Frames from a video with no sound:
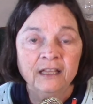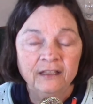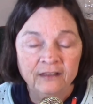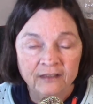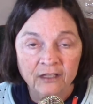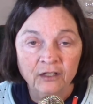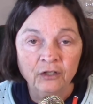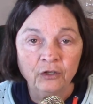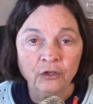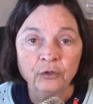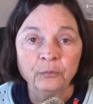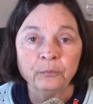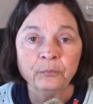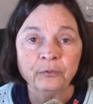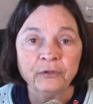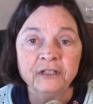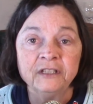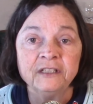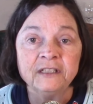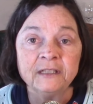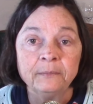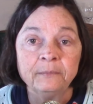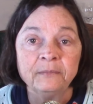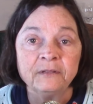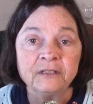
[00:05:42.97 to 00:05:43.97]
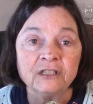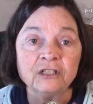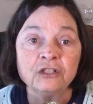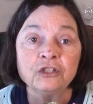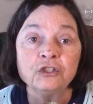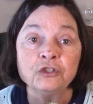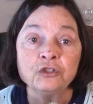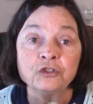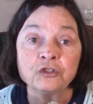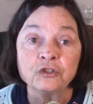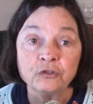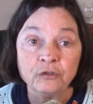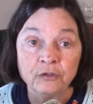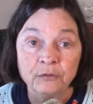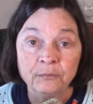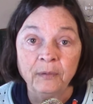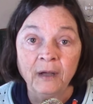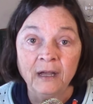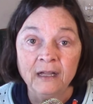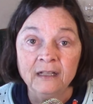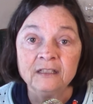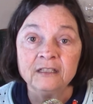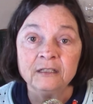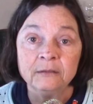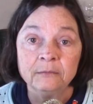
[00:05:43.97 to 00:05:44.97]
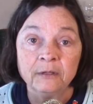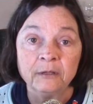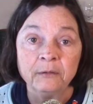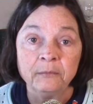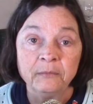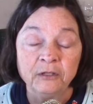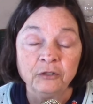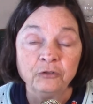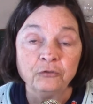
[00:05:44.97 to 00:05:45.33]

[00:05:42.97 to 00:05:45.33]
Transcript: that her presuppositions could possibly be